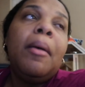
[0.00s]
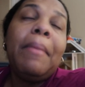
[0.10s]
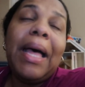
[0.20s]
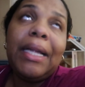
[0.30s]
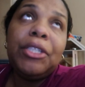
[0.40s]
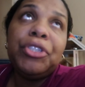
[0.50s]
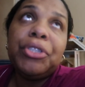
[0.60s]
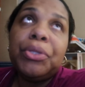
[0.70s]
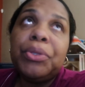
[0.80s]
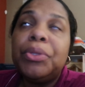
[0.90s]
Mind
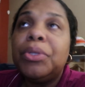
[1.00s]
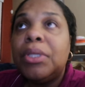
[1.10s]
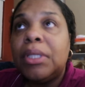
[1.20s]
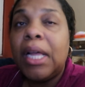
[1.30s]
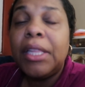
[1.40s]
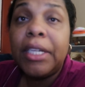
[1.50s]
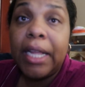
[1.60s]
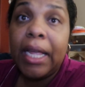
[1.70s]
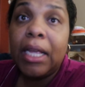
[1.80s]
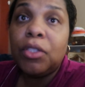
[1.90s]
you, the other
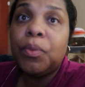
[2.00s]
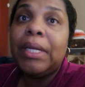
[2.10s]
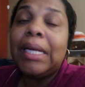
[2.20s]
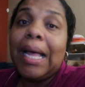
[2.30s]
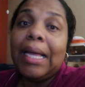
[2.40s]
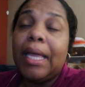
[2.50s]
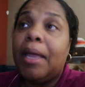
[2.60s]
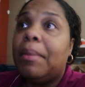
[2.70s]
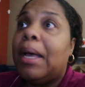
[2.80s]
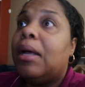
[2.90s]
days when the guy
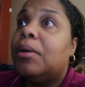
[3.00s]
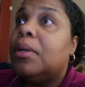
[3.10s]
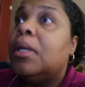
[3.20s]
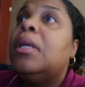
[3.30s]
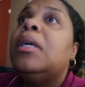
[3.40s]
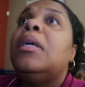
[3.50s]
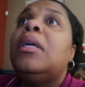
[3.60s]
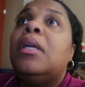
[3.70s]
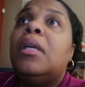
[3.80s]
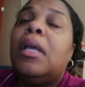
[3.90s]
came out,
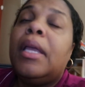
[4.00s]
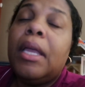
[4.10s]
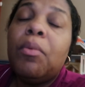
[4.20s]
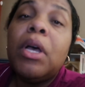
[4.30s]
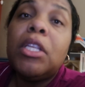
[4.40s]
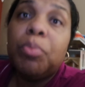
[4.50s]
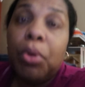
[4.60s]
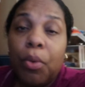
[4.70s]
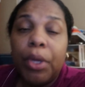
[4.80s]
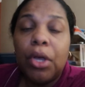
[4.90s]
it was
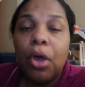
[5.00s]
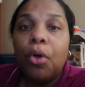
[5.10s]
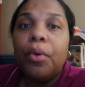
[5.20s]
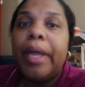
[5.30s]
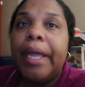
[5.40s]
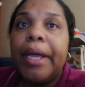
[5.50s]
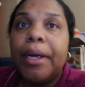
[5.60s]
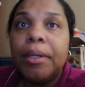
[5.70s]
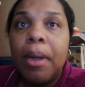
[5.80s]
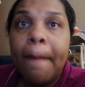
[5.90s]
blowing cold
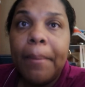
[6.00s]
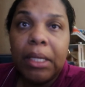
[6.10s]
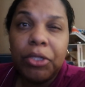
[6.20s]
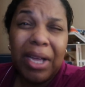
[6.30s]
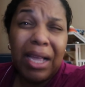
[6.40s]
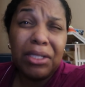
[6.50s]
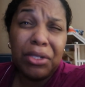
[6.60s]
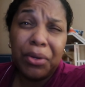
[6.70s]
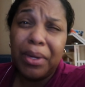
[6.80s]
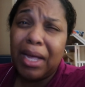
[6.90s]
air, but you
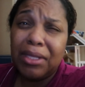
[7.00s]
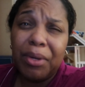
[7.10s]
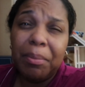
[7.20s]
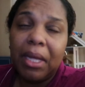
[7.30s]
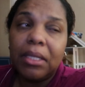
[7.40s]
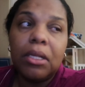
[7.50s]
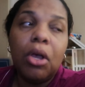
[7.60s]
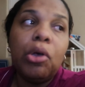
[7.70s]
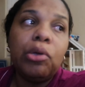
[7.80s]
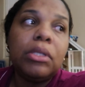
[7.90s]
guys know it had to replace the
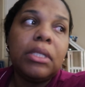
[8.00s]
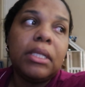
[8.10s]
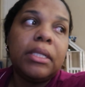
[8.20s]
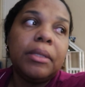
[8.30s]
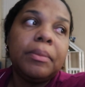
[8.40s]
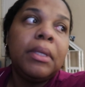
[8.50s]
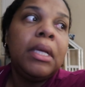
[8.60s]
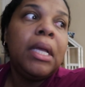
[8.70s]
whole system,